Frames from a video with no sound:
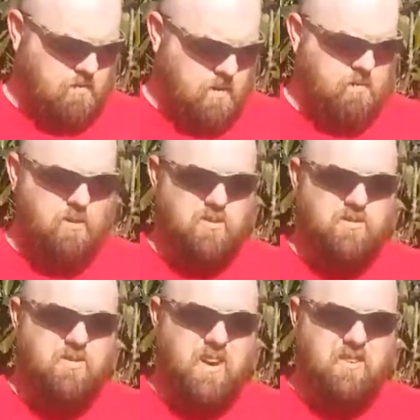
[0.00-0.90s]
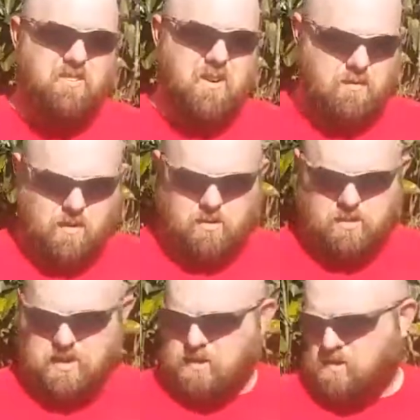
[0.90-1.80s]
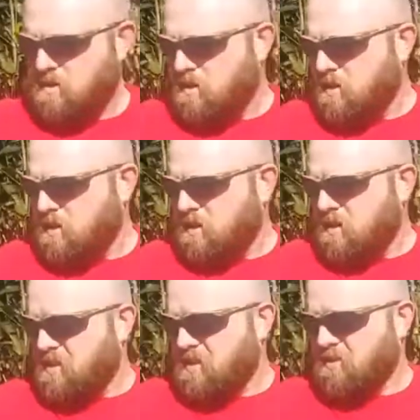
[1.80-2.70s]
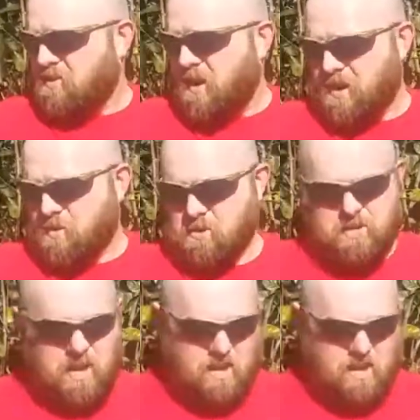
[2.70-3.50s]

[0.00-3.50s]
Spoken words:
Bamboo is very, very versatile. You can find it almost